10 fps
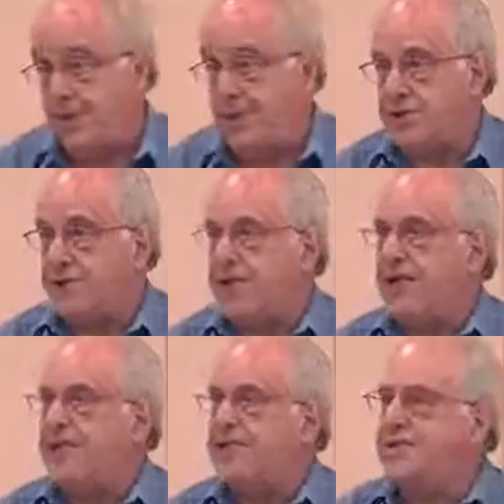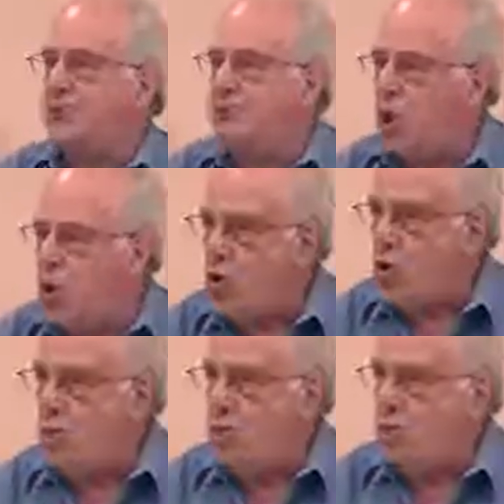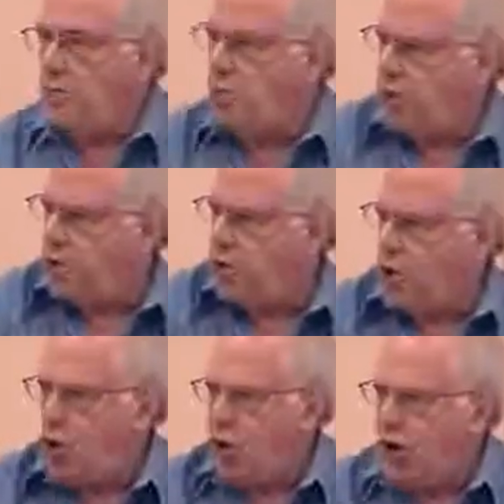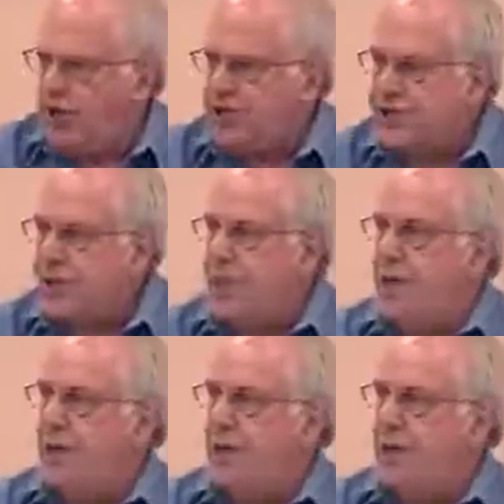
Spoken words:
because it really is a blow, one of a long list,